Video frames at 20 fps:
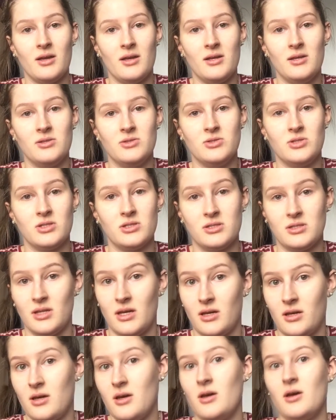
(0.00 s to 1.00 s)
just like,
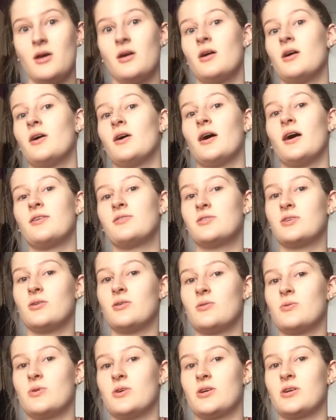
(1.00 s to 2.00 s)
I have to go to
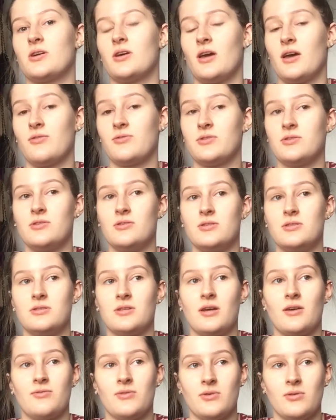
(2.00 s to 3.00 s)
work, I have to do this, I
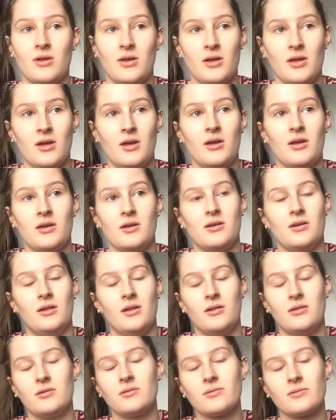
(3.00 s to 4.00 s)
have to,
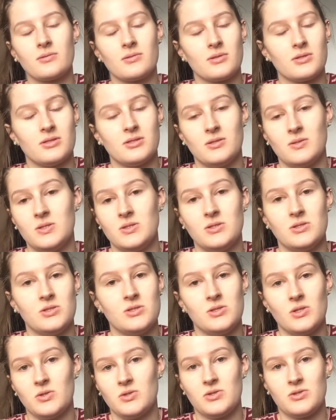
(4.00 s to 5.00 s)
because I was just
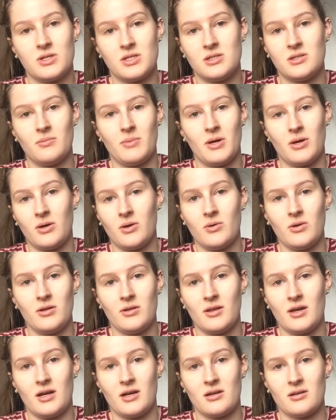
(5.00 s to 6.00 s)
so stressed about going
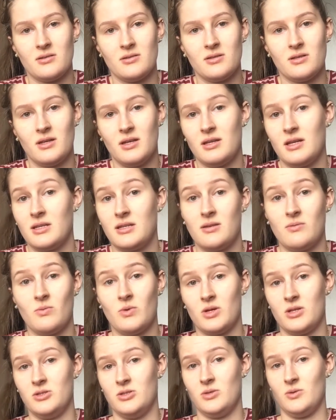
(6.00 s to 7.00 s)
there, and I didn't want
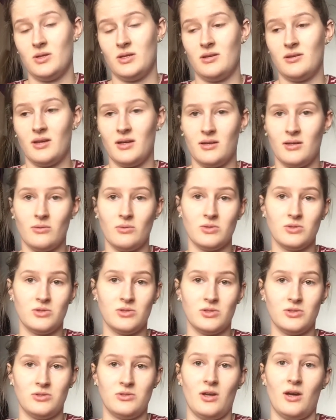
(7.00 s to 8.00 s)
to do it, and it was
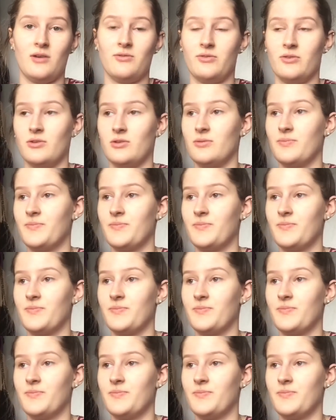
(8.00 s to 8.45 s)
just awful.